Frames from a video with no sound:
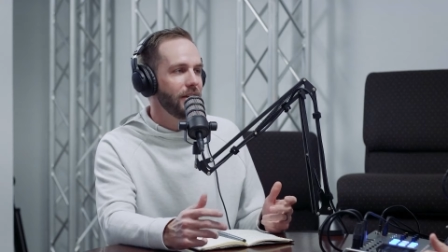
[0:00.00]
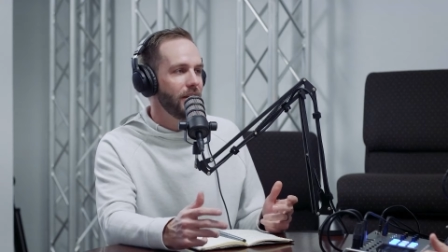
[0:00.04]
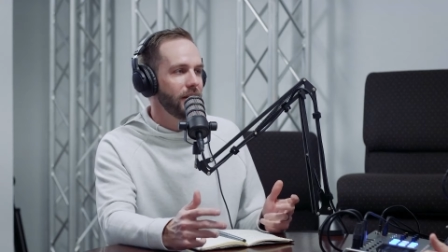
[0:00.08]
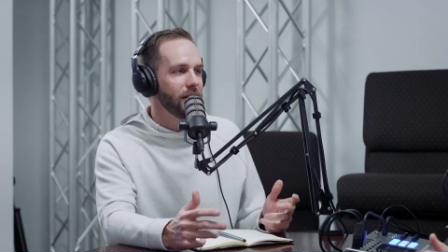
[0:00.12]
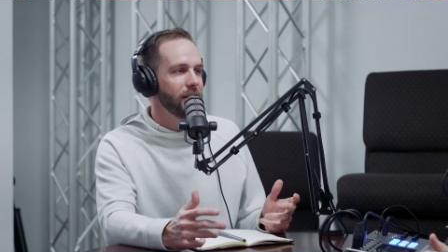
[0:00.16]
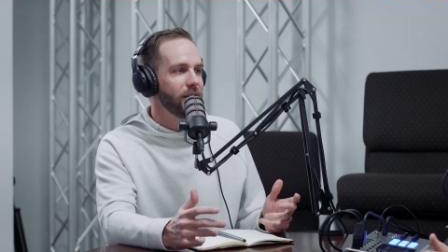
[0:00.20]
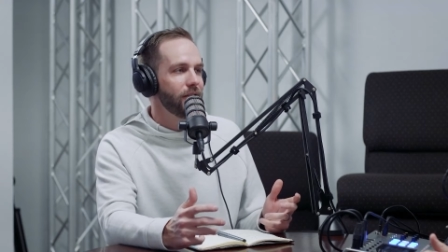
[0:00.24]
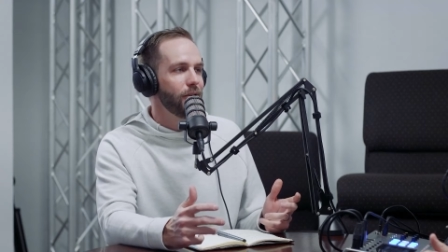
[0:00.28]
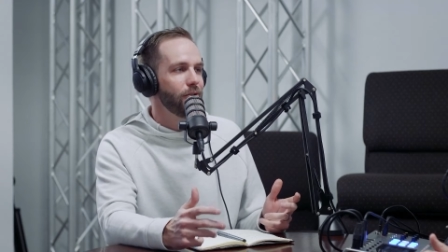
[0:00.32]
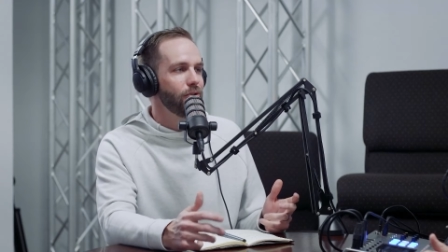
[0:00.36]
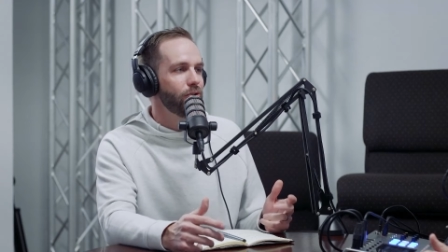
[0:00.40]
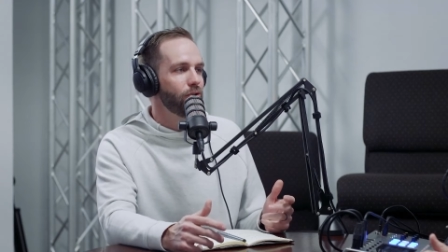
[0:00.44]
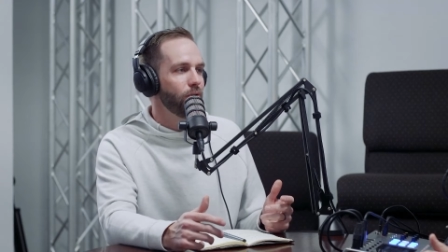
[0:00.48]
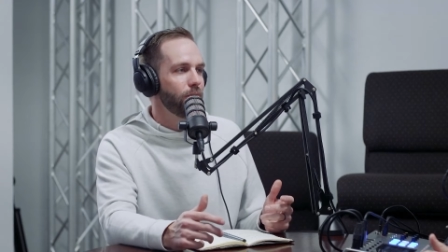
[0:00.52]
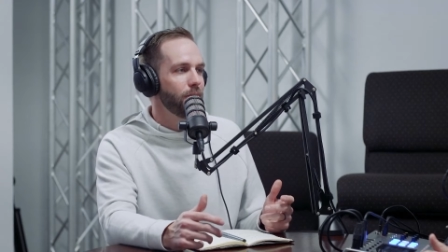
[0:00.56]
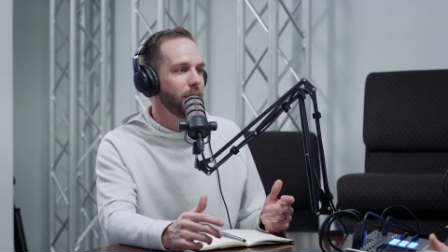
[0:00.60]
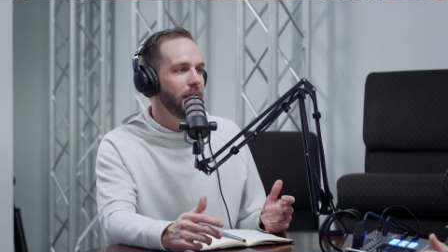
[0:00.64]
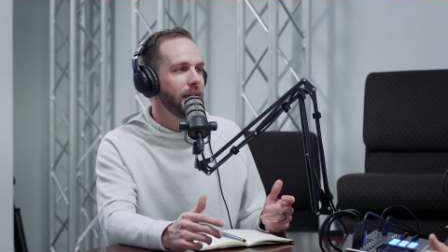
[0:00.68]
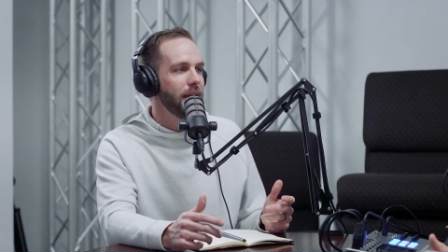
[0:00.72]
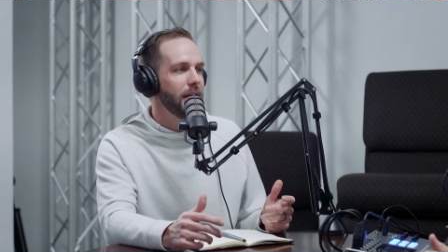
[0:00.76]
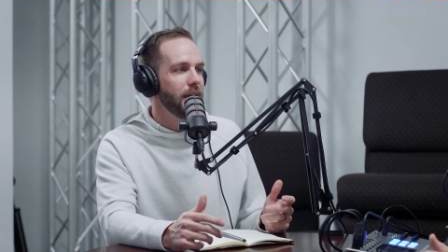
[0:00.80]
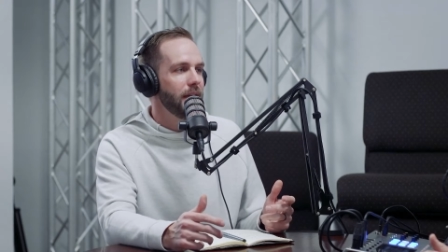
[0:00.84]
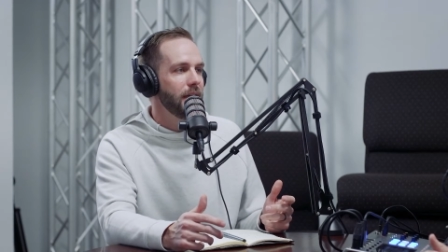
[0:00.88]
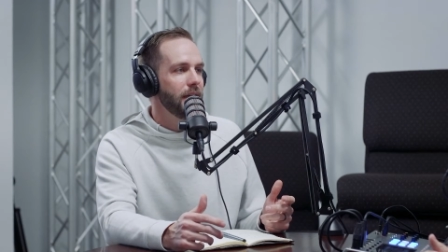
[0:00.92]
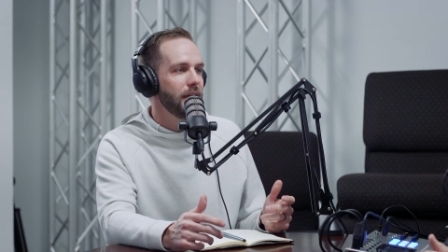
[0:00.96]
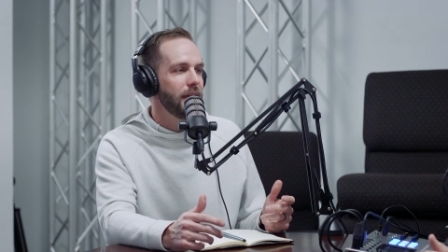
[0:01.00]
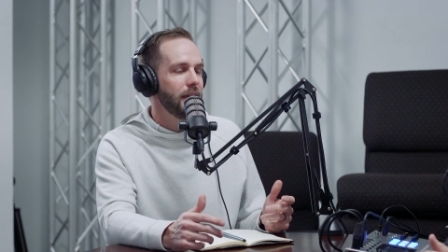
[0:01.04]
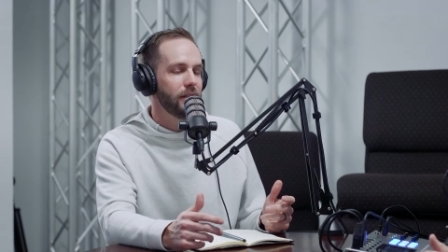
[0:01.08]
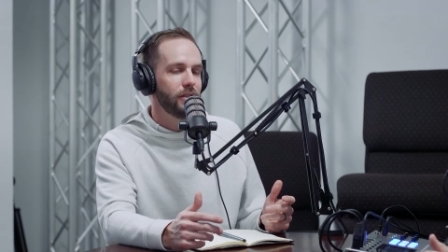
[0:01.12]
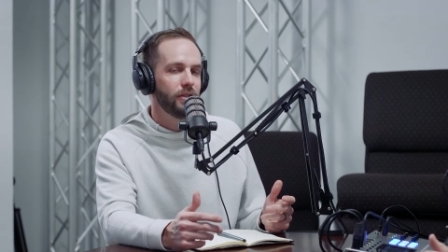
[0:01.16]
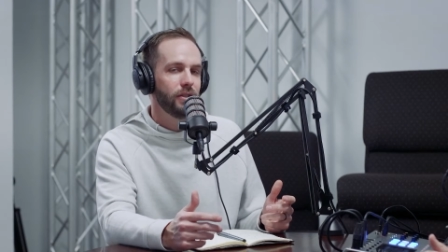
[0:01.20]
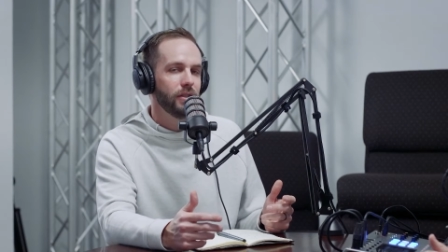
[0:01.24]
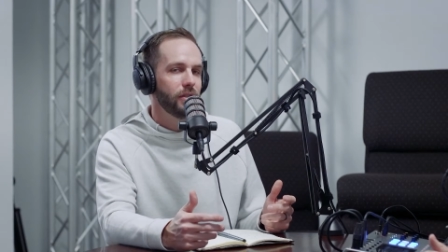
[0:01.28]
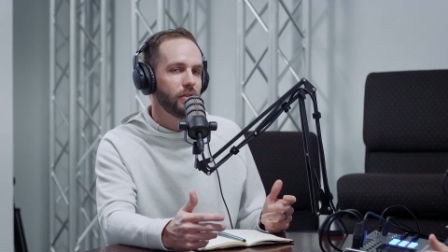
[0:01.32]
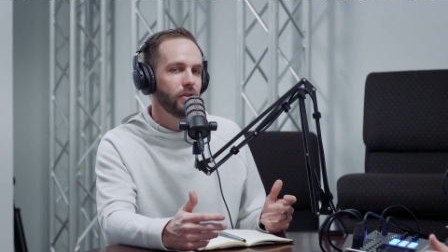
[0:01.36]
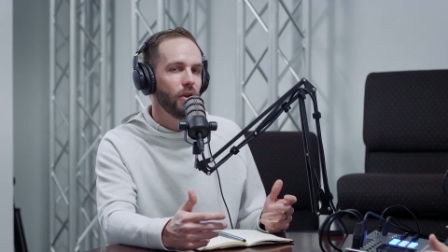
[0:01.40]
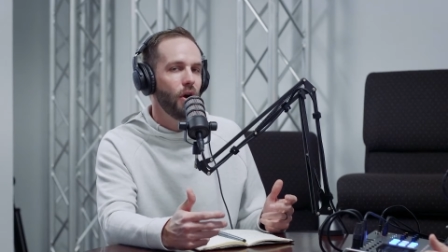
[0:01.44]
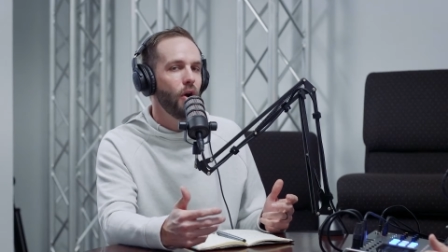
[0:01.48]
on social media. It's
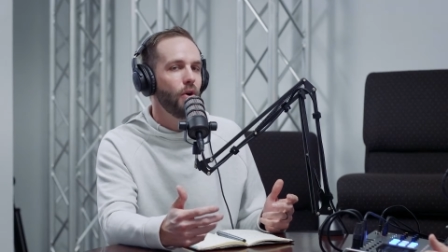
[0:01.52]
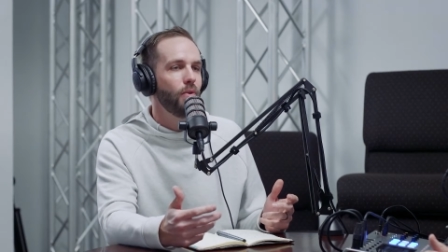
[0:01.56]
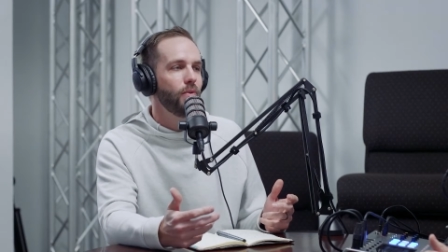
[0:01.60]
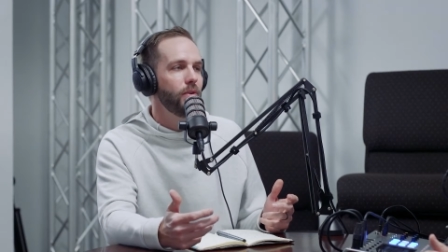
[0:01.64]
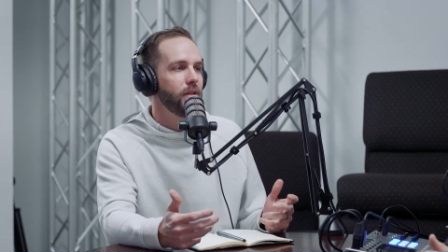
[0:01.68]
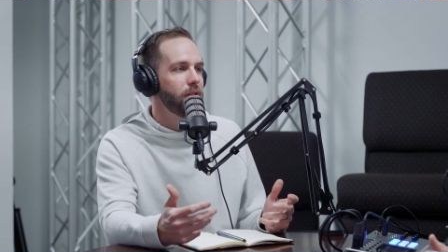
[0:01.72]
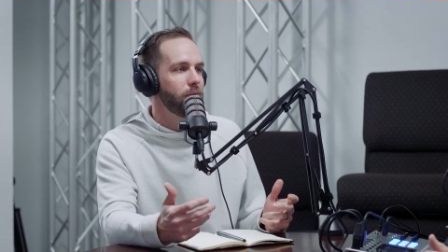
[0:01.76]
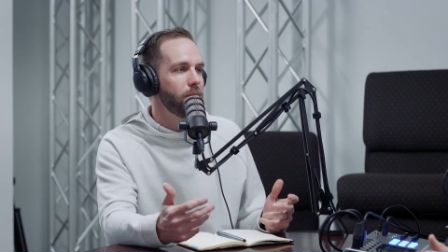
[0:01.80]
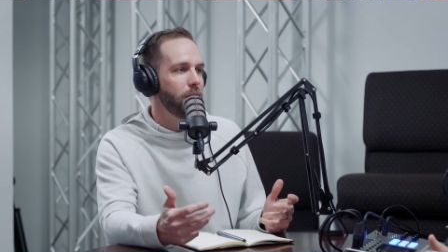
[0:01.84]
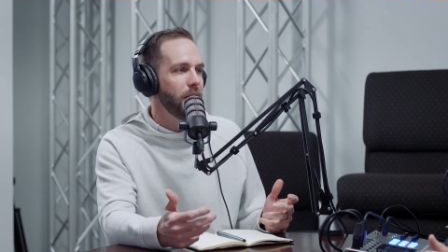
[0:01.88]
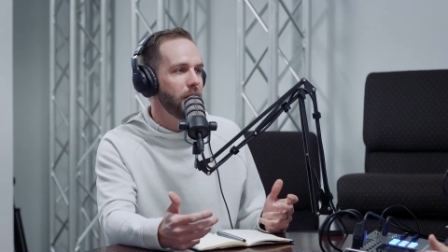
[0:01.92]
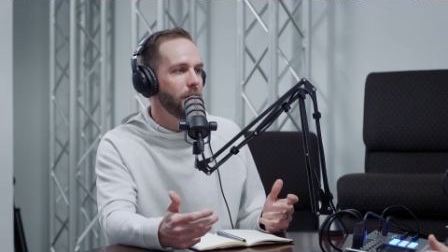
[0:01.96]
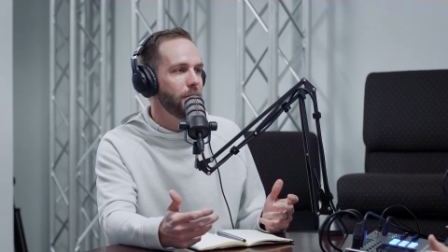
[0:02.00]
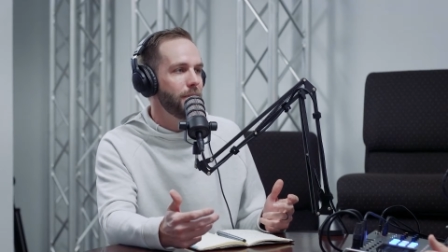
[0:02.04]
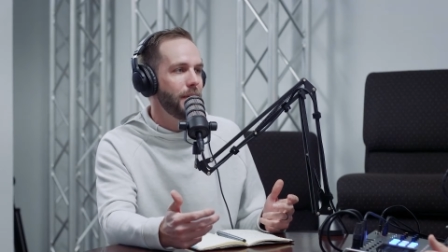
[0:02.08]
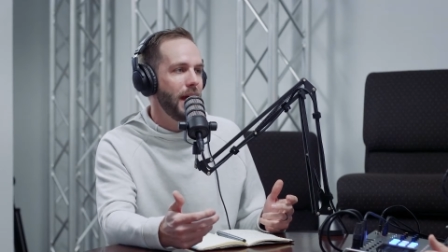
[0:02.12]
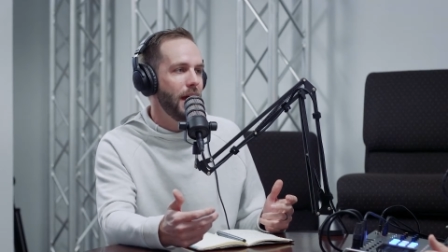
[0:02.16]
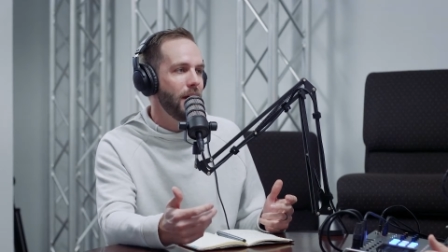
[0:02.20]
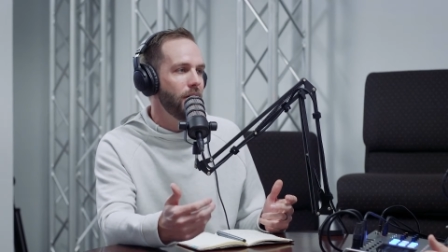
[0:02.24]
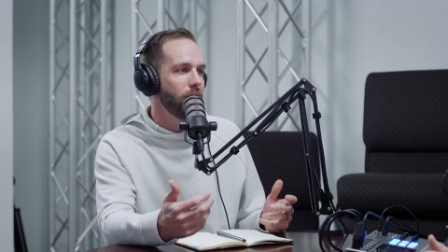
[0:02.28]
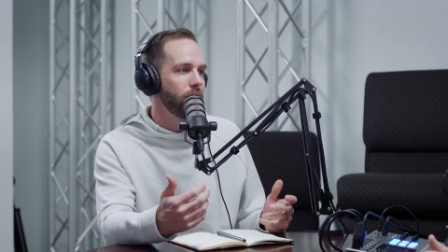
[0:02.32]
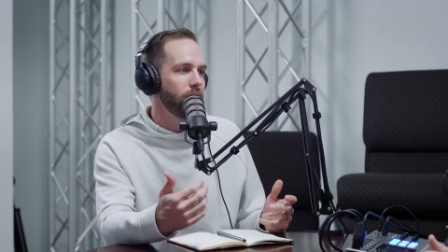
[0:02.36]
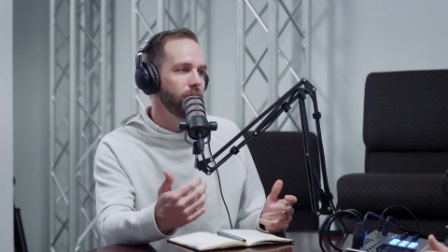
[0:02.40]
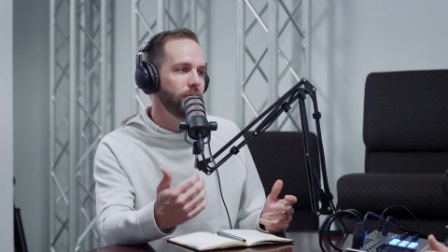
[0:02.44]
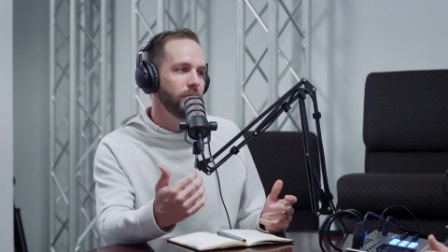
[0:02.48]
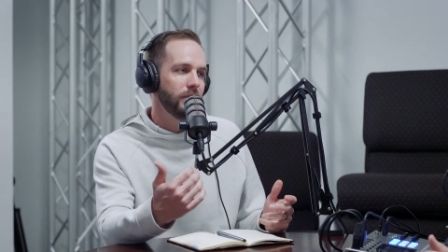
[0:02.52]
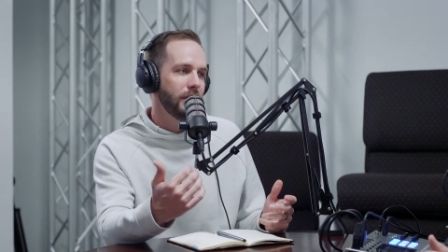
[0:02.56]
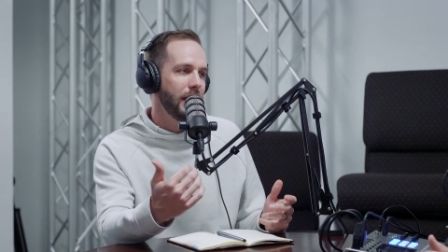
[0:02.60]
just always been about